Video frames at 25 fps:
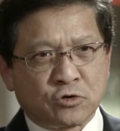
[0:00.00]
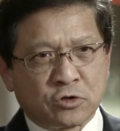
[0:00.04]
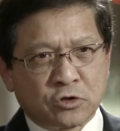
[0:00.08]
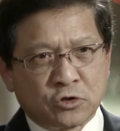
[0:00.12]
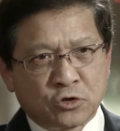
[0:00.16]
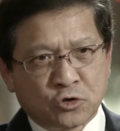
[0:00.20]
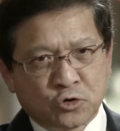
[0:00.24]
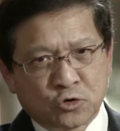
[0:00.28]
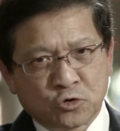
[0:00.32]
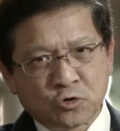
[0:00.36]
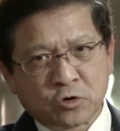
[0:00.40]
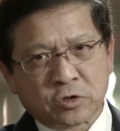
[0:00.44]

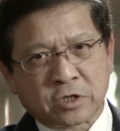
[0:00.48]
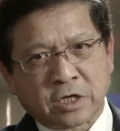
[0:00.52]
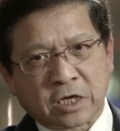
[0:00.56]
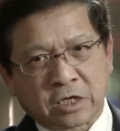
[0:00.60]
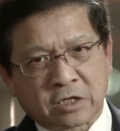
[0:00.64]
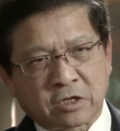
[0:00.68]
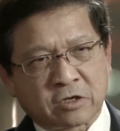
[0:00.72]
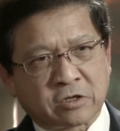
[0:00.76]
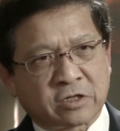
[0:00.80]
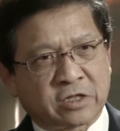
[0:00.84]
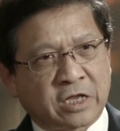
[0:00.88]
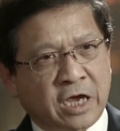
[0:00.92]
ensure that
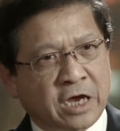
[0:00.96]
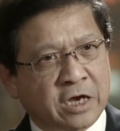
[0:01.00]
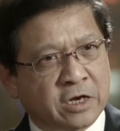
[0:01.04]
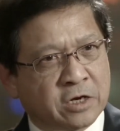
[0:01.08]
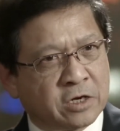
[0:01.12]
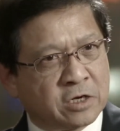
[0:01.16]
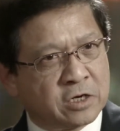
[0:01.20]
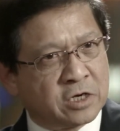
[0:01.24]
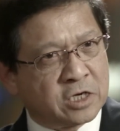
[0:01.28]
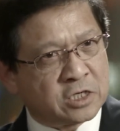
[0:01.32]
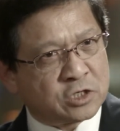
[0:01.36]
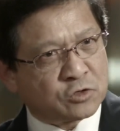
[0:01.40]
the
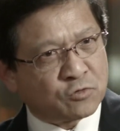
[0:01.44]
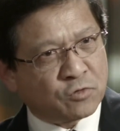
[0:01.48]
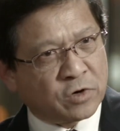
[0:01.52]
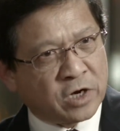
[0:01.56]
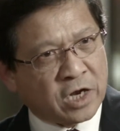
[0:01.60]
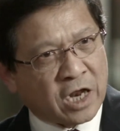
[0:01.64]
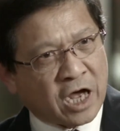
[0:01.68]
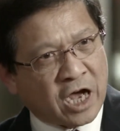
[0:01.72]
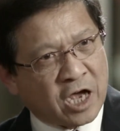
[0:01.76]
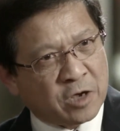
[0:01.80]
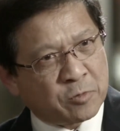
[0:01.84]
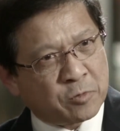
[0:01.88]
data is
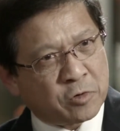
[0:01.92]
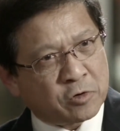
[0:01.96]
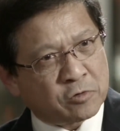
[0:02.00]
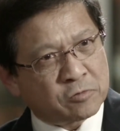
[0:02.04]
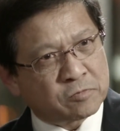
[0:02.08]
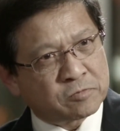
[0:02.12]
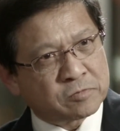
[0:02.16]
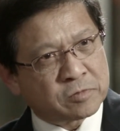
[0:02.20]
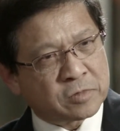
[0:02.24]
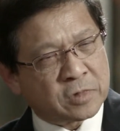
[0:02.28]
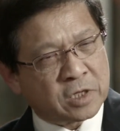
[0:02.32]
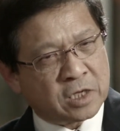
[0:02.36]
reliable.
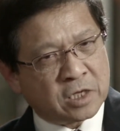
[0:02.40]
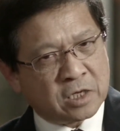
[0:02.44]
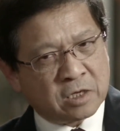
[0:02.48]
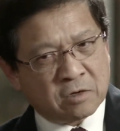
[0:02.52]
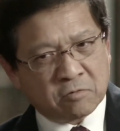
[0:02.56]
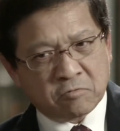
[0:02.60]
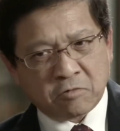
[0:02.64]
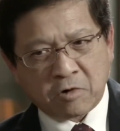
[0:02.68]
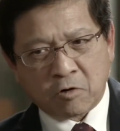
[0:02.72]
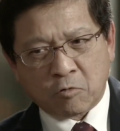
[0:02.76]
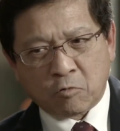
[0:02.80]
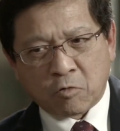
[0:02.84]

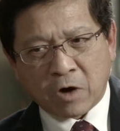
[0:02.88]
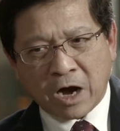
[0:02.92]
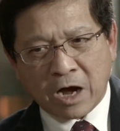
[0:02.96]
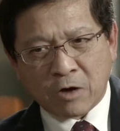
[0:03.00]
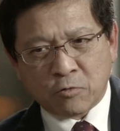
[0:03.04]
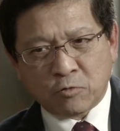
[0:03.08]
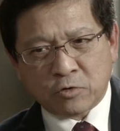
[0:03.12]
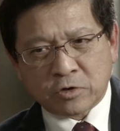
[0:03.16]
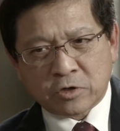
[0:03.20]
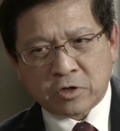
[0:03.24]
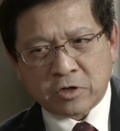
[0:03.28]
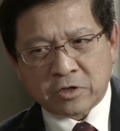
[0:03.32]
Well, why
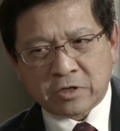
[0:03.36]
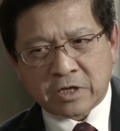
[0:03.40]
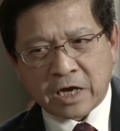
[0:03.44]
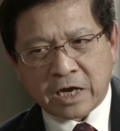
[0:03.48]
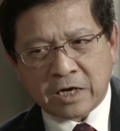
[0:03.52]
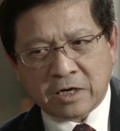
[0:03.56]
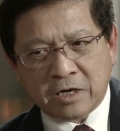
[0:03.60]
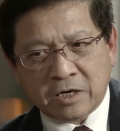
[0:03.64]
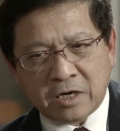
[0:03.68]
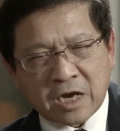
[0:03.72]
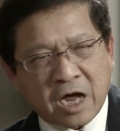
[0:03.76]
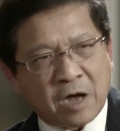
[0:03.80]
would the
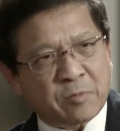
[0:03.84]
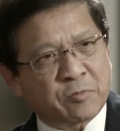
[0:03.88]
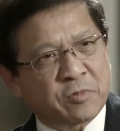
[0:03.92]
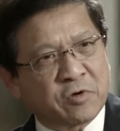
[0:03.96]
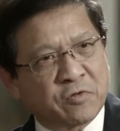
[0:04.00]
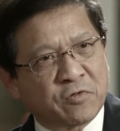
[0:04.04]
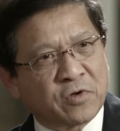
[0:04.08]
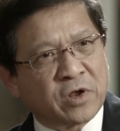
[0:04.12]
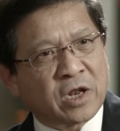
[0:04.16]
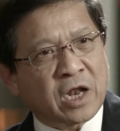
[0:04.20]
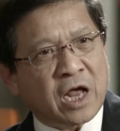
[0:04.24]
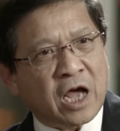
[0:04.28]
data not be
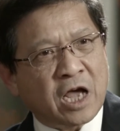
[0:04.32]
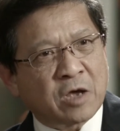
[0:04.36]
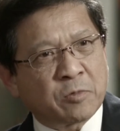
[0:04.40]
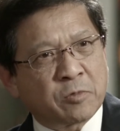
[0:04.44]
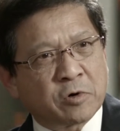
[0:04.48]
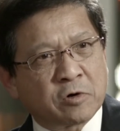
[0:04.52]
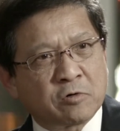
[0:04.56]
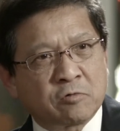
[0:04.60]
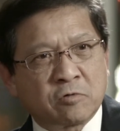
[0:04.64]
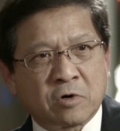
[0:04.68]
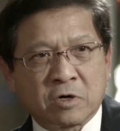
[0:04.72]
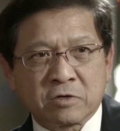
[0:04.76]

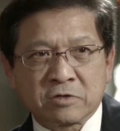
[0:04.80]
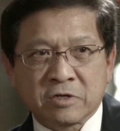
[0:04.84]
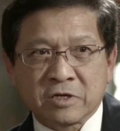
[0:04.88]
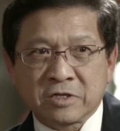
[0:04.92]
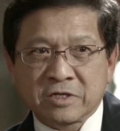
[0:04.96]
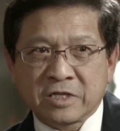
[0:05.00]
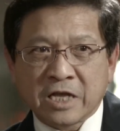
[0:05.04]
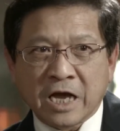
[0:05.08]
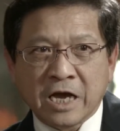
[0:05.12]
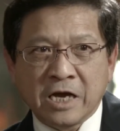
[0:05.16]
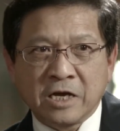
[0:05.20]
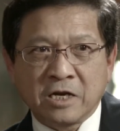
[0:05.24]
reliable? Well, the
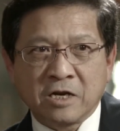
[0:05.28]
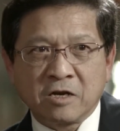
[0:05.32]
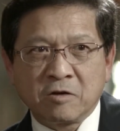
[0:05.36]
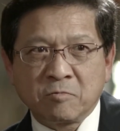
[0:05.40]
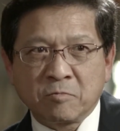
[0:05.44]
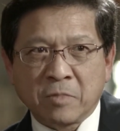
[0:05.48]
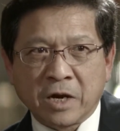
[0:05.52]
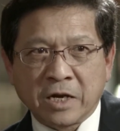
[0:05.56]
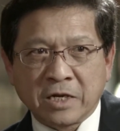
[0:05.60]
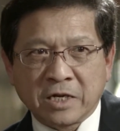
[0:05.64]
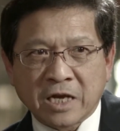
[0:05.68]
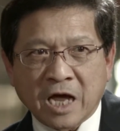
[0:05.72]
data
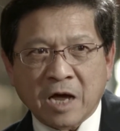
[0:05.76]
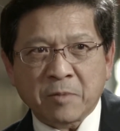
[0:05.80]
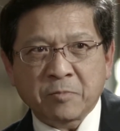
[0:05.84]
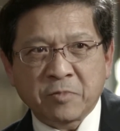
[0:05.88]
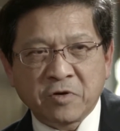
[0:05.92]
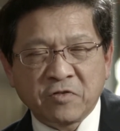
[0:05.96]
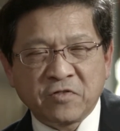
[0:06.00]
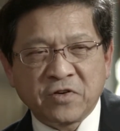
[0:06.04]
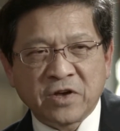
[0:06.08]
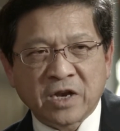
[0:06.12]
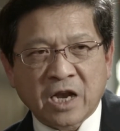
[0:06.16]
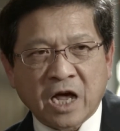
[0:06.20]
might not be
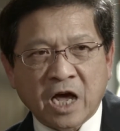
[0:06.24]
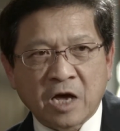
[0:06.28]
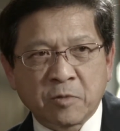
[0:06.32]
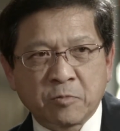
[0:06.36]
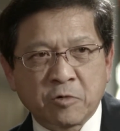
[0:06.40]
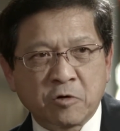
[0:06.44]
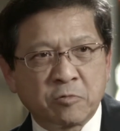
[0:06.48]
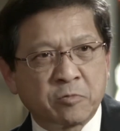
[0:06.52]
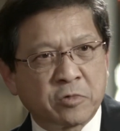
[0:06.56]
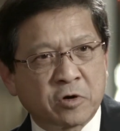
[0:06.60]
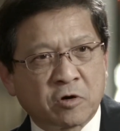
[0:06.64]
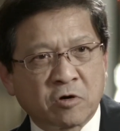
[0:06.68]

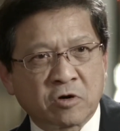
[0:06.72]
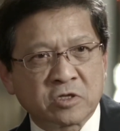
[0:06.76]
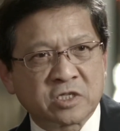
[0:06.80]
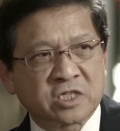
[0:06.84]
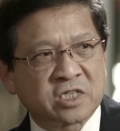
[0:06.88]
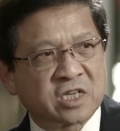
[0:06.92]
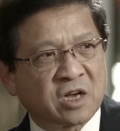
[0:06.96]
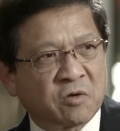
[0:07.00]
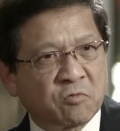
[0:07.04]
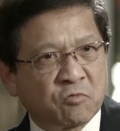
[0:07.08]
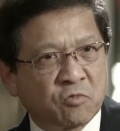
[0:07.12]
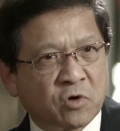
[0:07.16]
reliable because
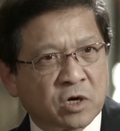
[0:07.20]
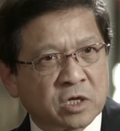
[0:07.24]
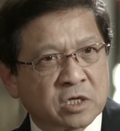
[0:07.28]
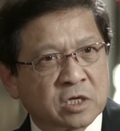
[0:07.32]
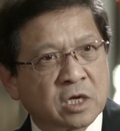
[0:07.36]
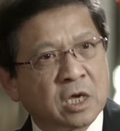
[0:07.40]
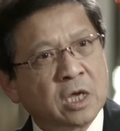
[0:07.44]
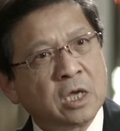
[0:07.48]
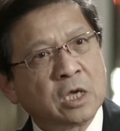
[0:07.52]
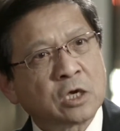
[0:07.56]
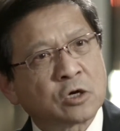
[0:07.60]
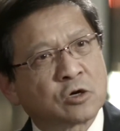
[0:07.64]
someone
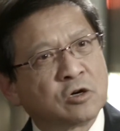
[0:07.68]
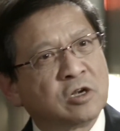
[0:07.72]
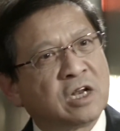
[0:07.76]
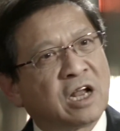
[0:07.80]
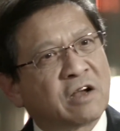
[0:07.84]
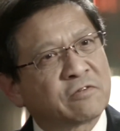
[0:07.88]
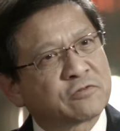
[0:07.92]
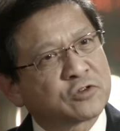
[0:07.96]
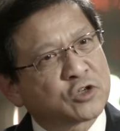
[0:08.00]
could have